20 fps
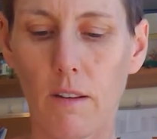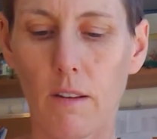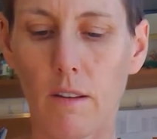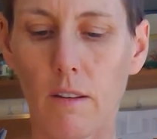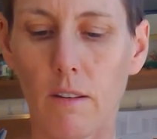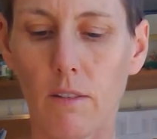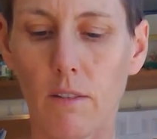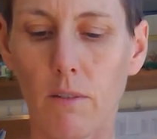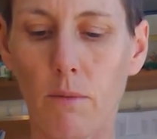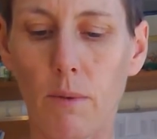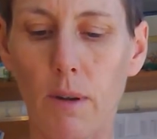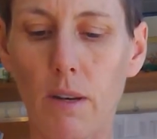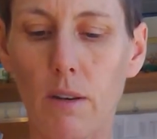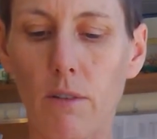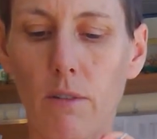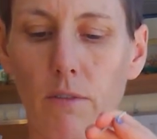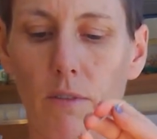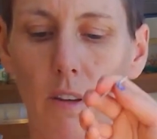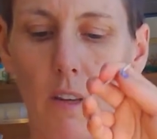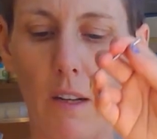so when you
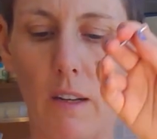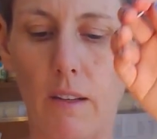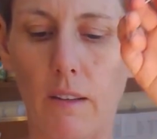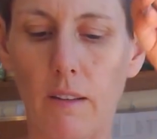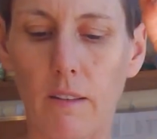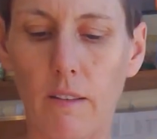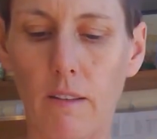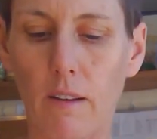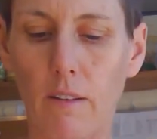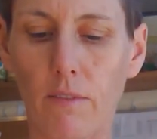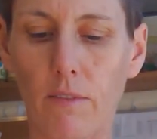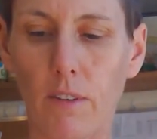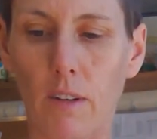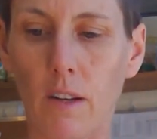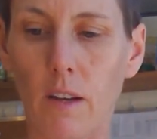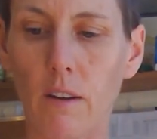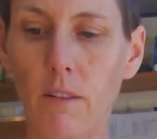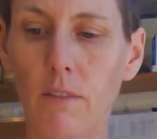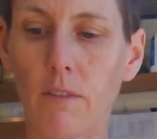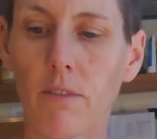feel it's stuffed
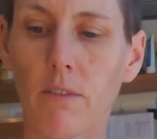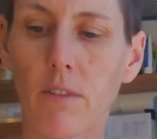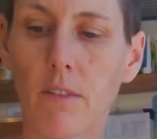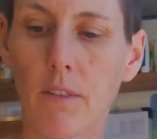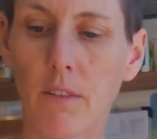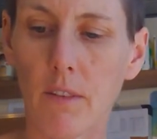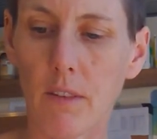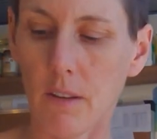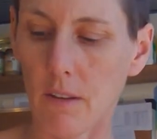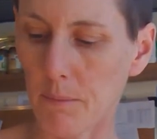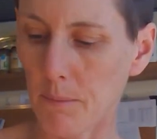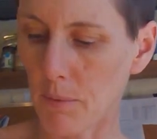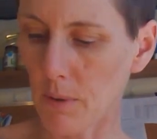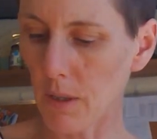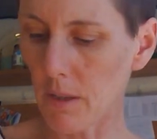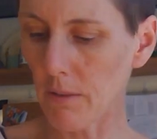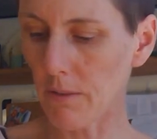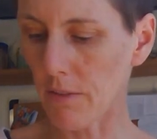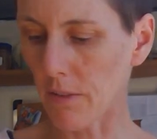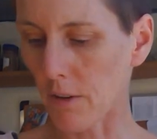enough, they're pretty
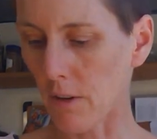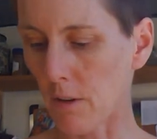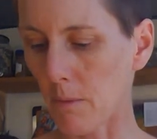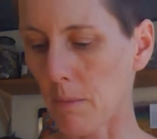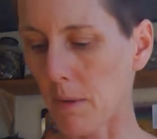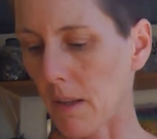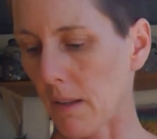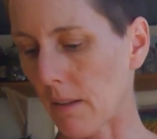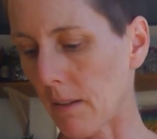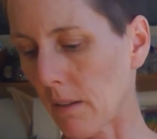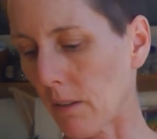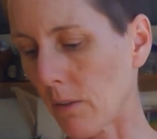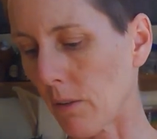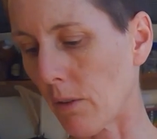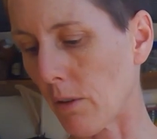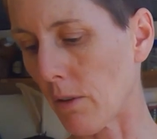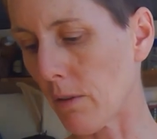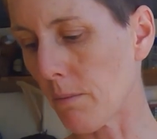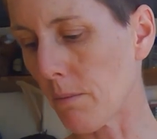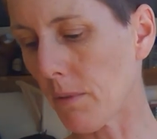firm, these little
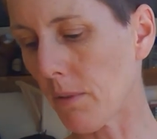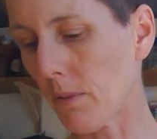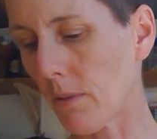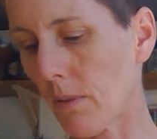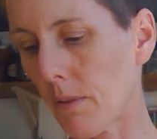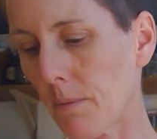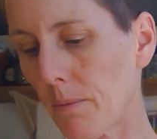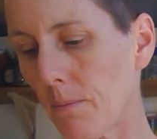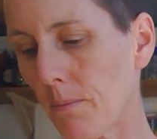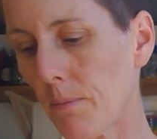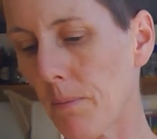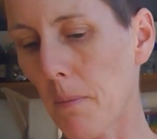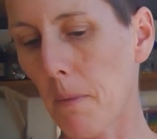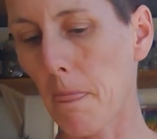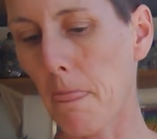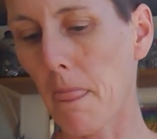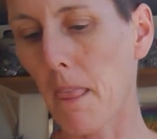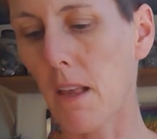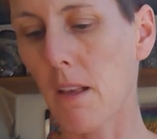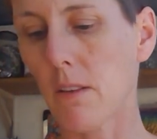gnomes.
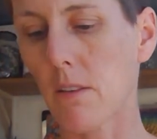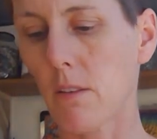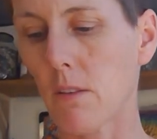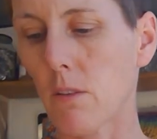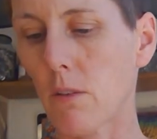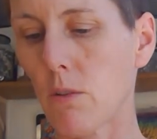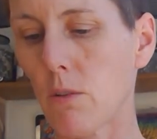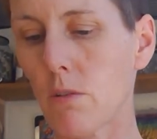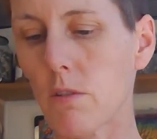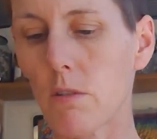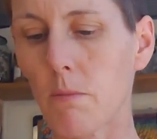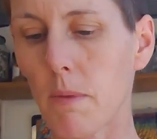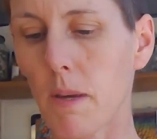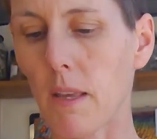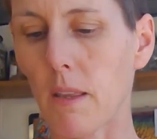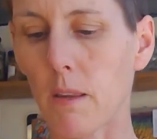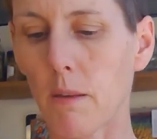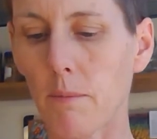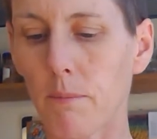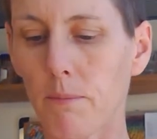Good to make
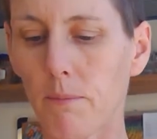them